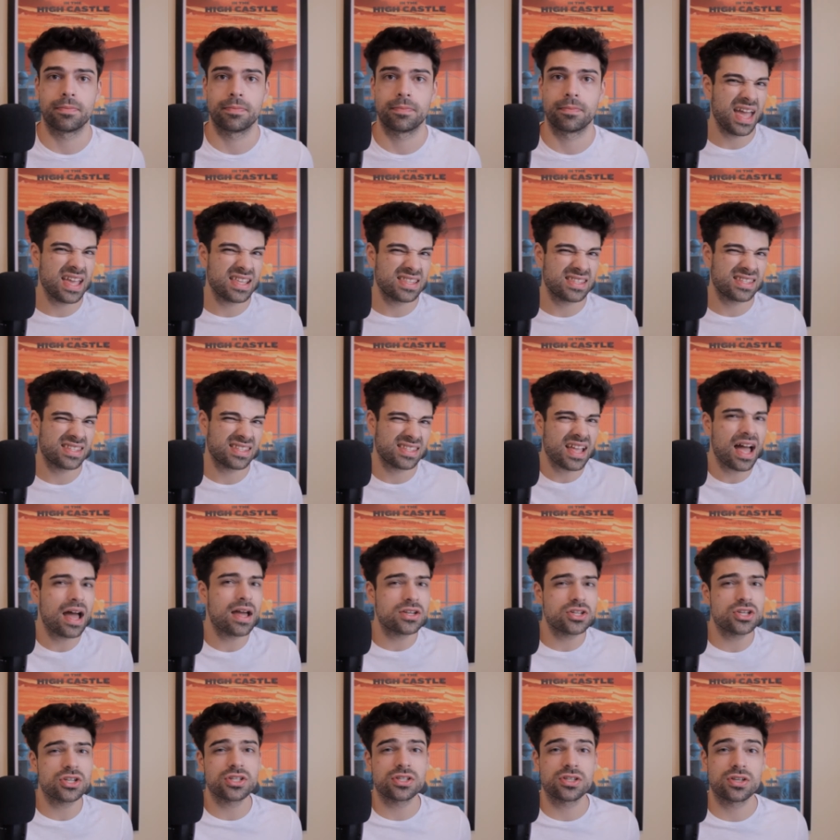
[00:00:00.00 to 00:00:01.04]
It's not
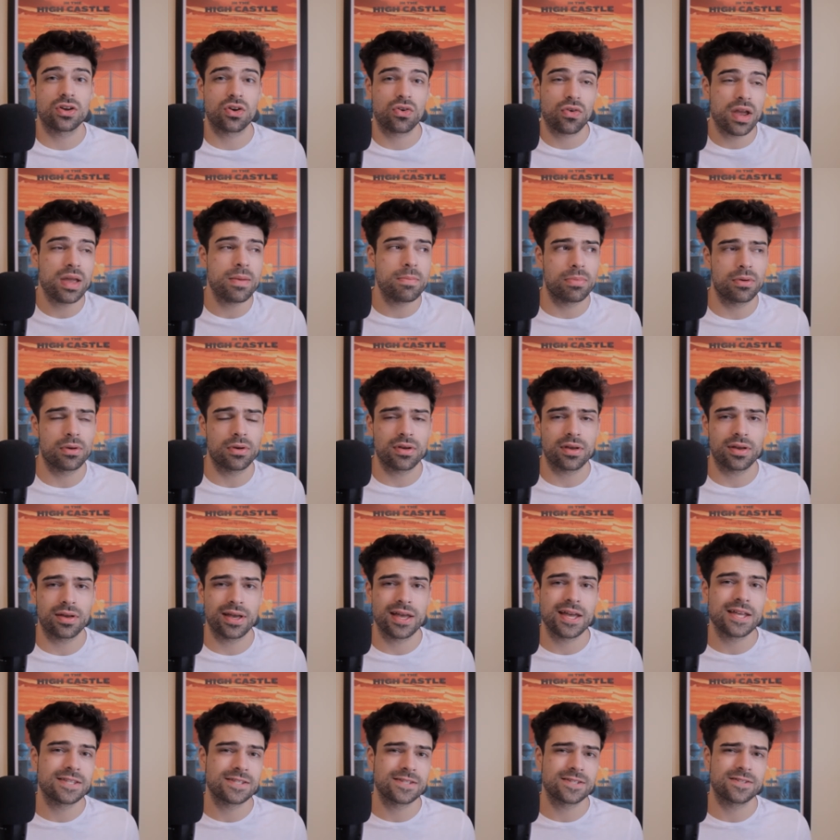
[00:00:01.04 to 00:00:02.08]
just a great book,
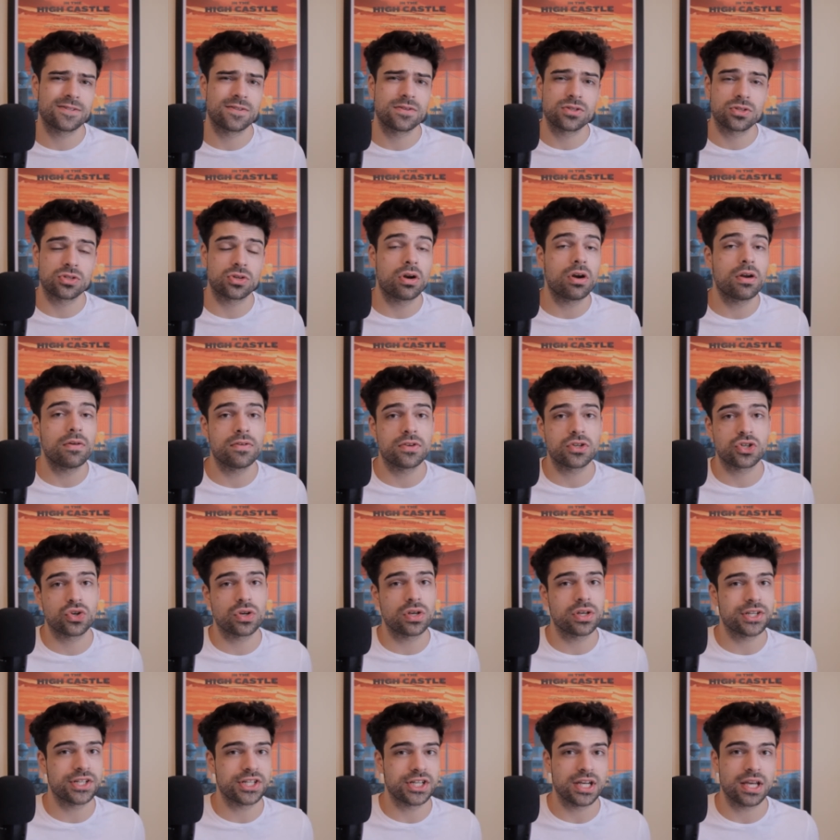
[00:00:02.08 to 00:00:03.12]
it's the start of a
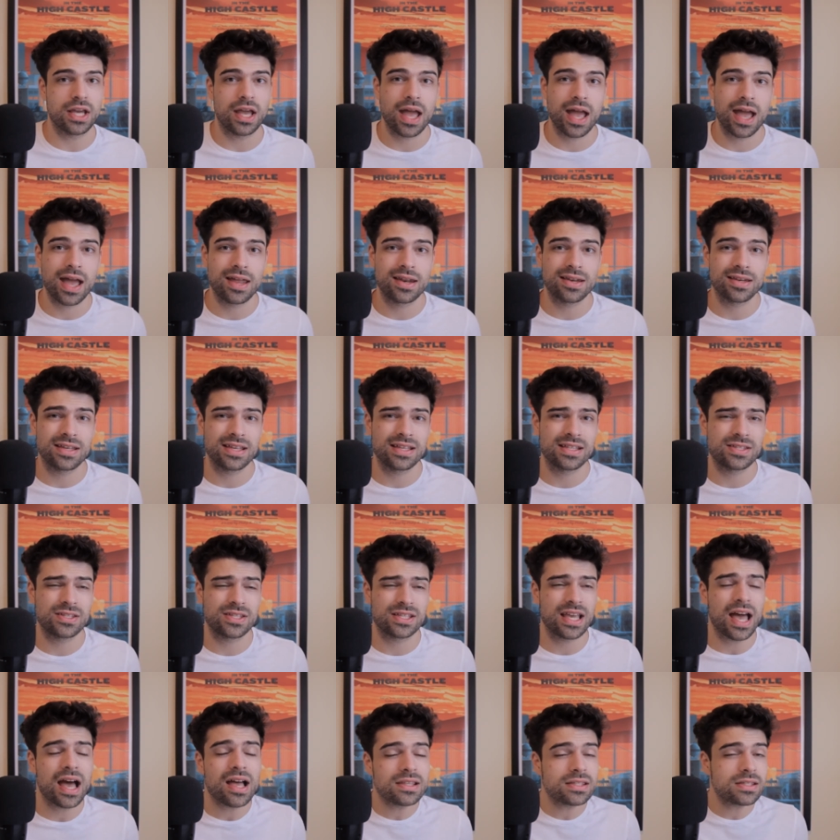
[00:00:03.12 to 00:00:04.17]
trilogy, and it's
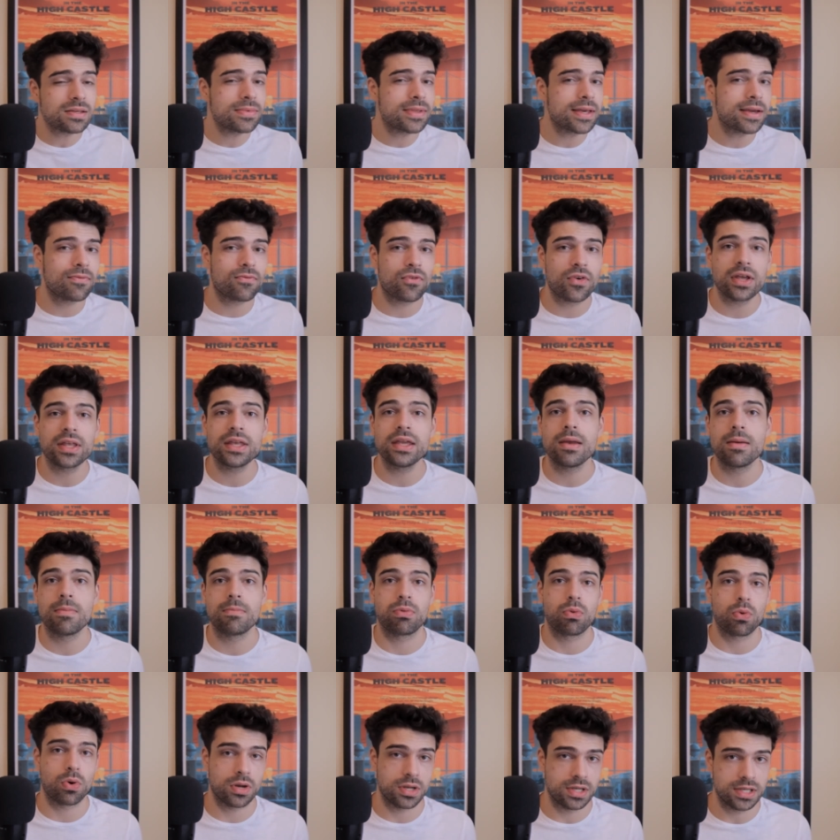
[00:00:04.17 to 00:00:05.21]
got something really
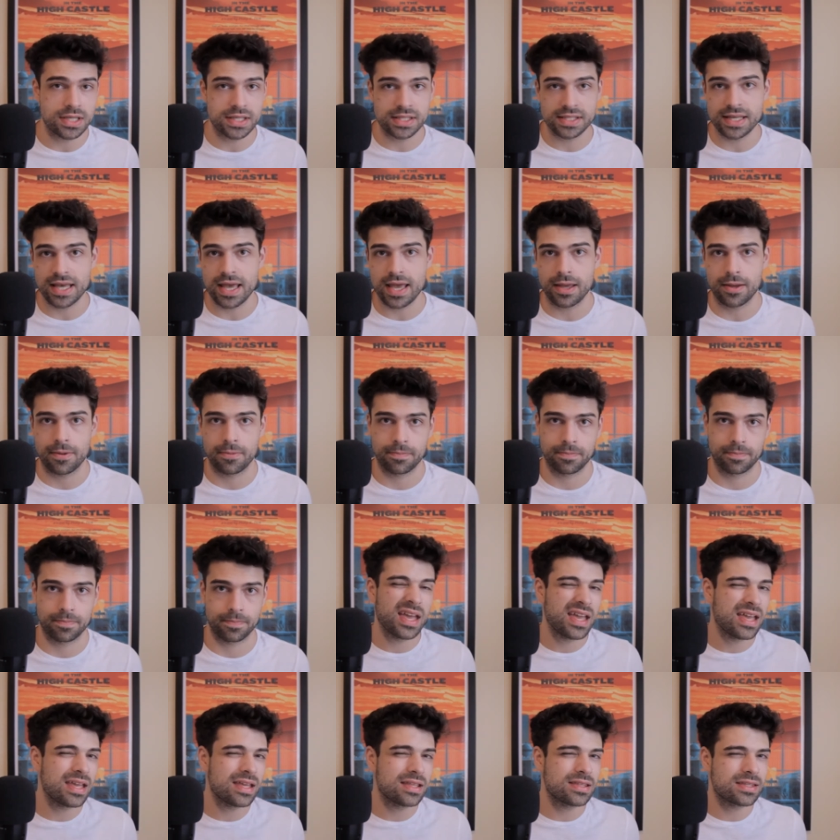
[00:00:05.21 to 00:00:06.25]
important to say.
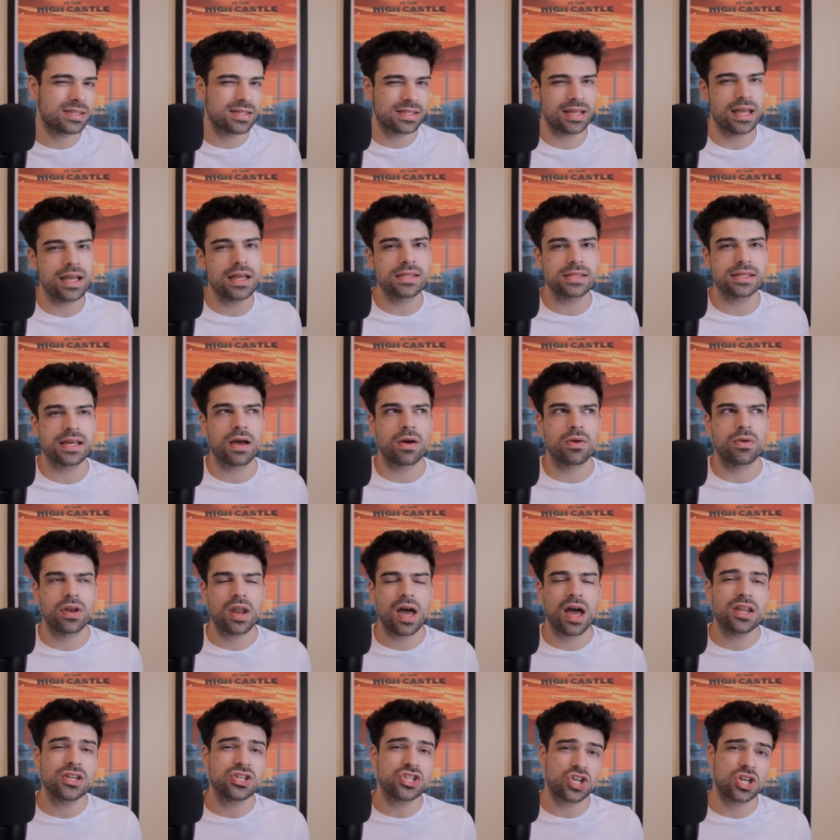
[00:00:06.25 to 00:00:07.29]
It stands out
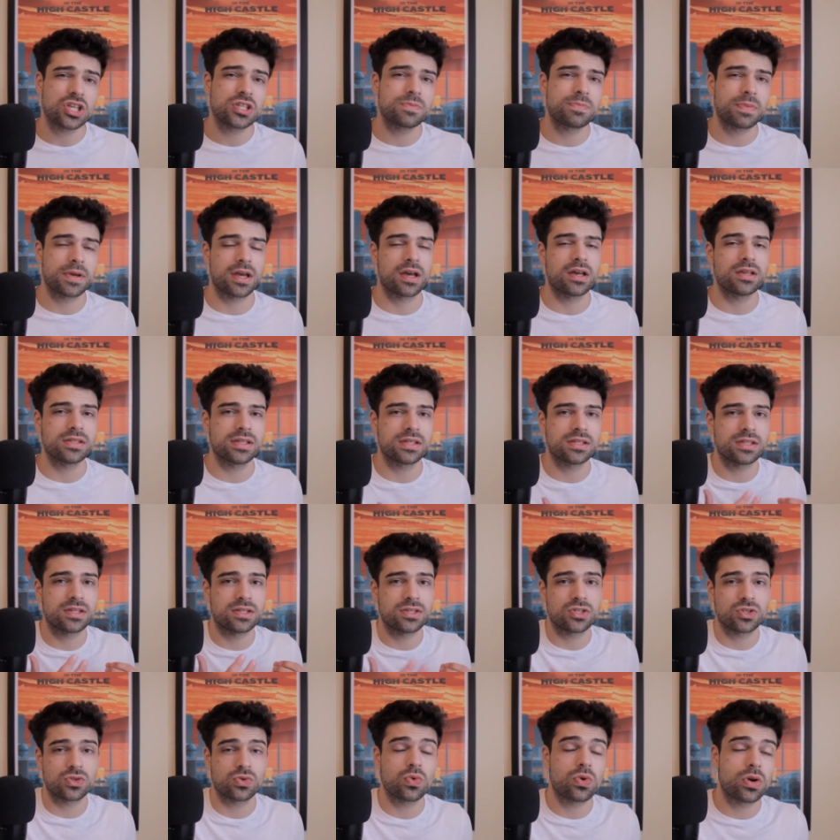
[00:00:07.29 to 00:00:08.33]
not just because it's a
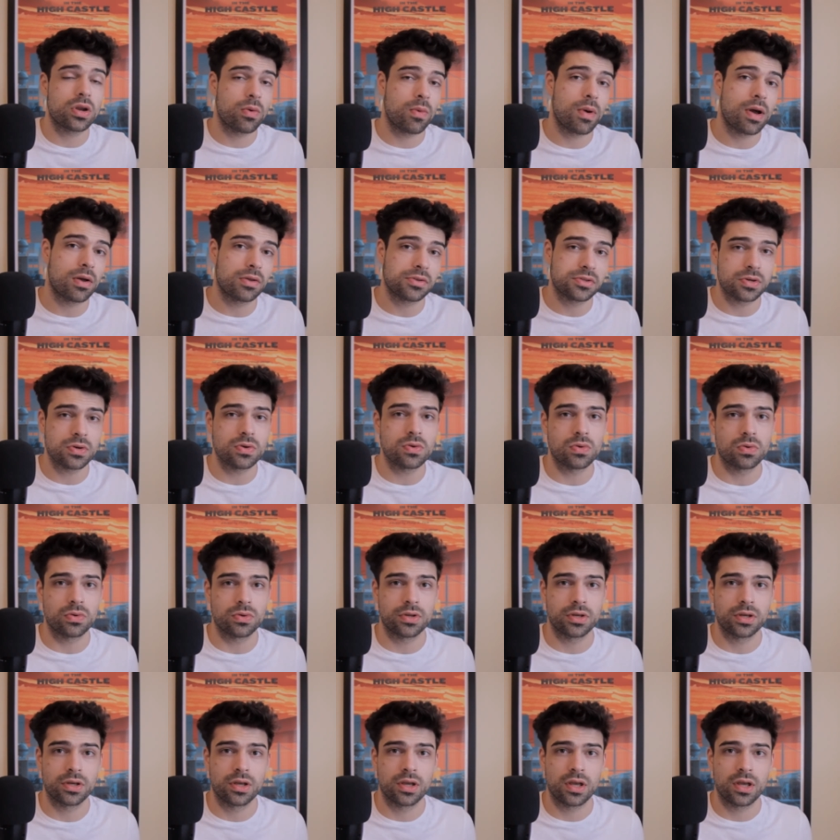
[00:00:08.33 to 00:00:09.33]
story well told.